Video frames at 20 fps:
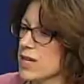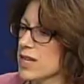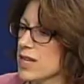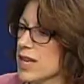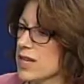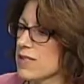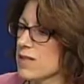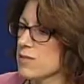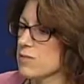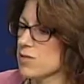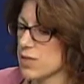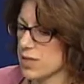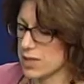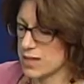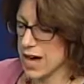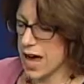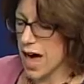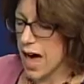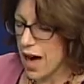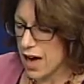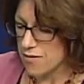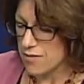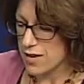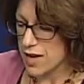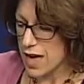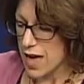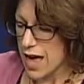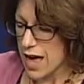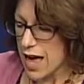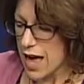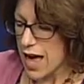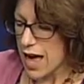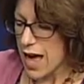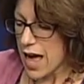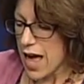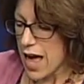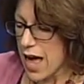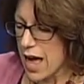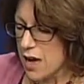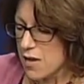can get them just to have
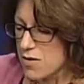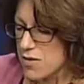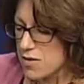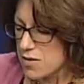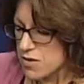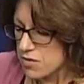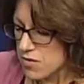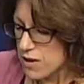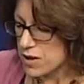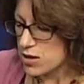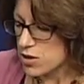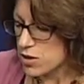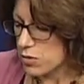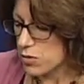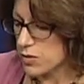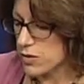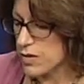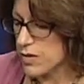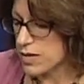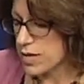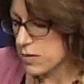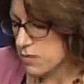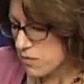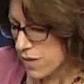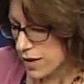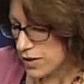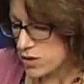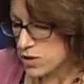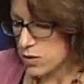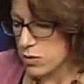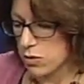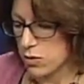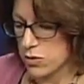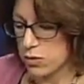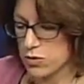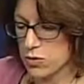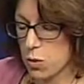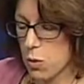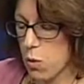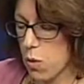the vegetables, steamed
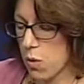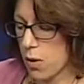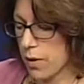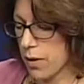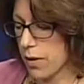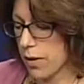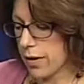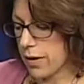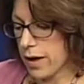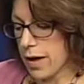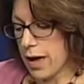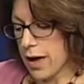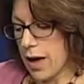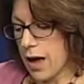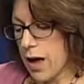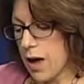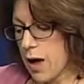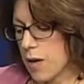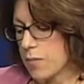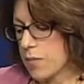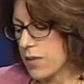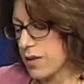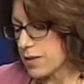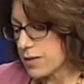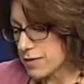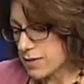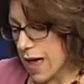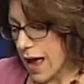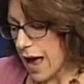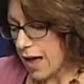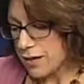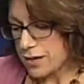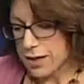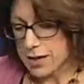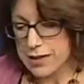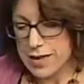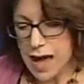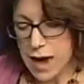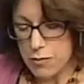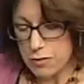vegetables, or a big salad, that
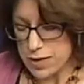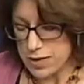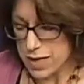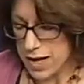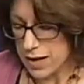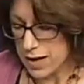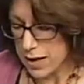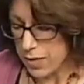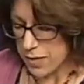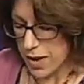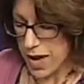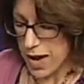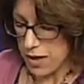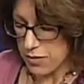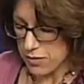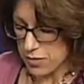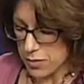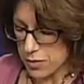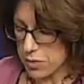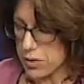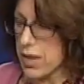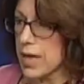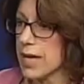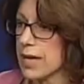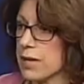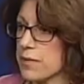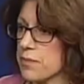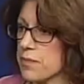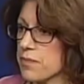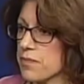mm -hmm. would mm-hmm. take up half the plate.